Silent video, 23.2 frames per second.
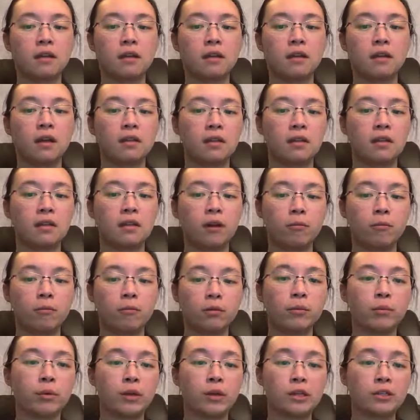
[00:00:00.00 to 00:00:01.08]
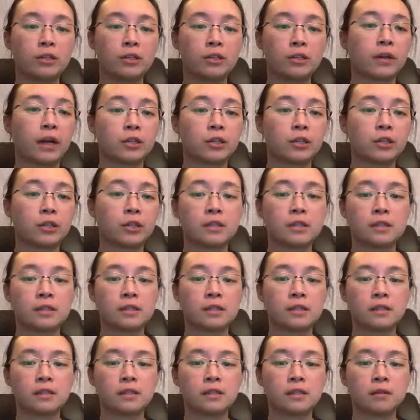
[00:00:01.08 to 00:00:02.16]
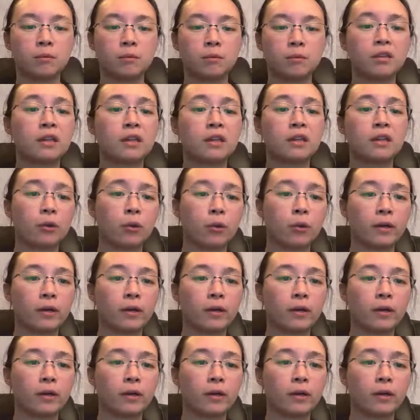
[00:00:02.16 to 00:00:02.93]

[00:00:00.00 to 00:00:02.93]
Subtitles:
and to help promote interactions within the core.